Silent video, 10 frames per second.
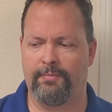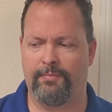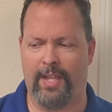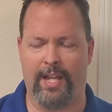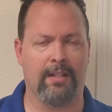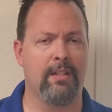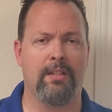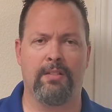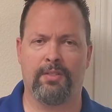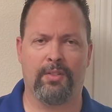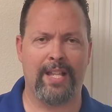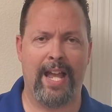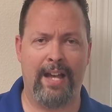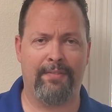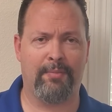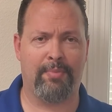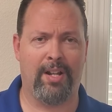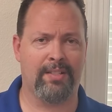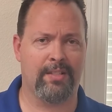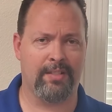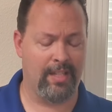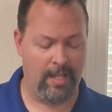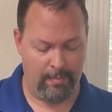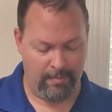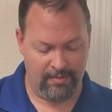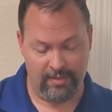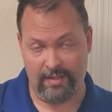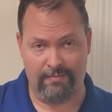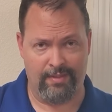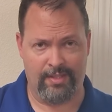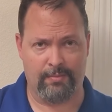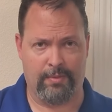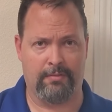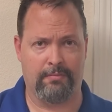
Yeah, so it's half the processing capability of this one.